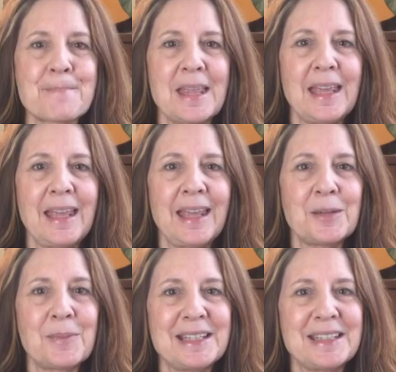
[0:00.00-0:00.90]
And
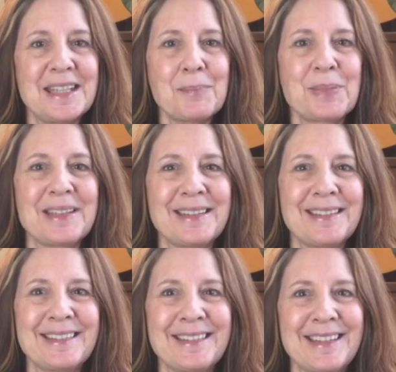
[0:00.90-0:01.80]
my tip,
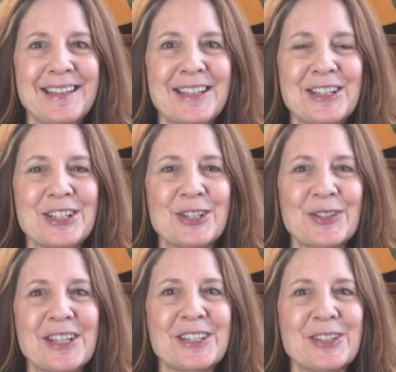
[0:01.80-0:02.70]

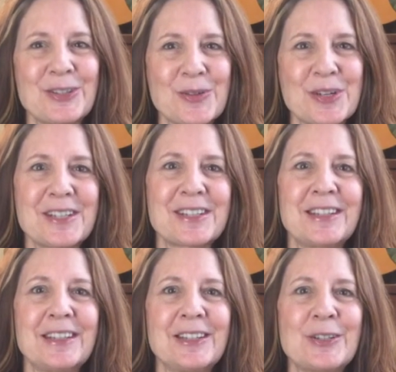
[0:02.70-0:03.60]
trust Source
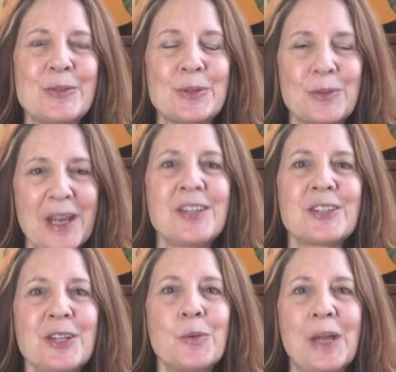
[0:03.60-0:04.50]
to arrange
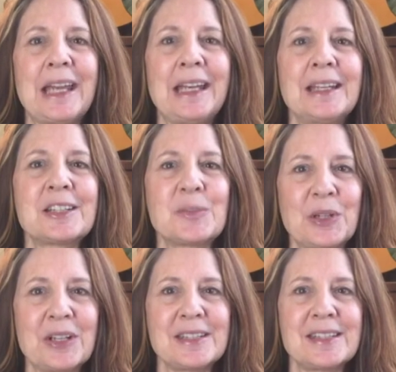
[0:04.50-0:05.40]
the awakening
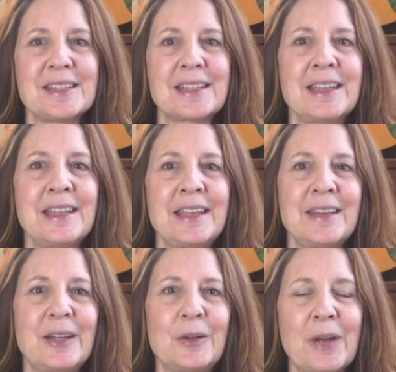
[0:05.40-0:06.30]
experiences
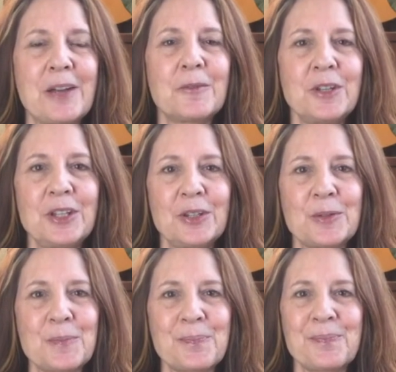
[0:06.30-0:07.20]
that are right for you
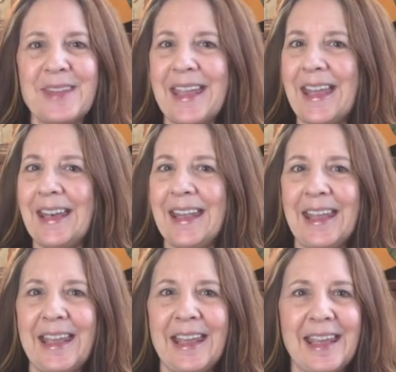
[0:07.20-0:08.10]
at
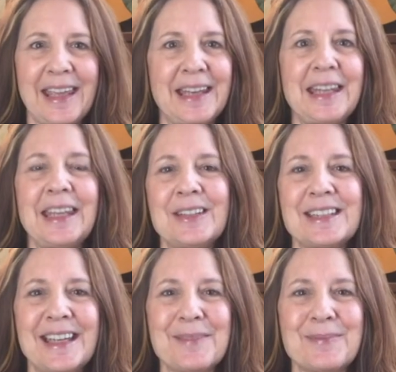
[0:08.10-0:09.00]
any given
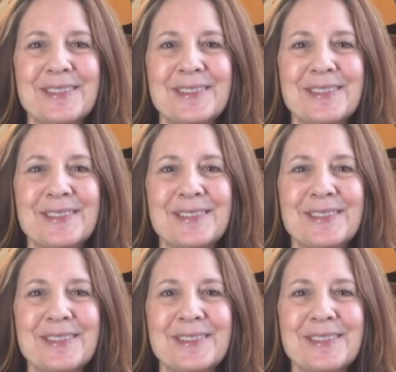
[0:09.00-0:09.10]
time.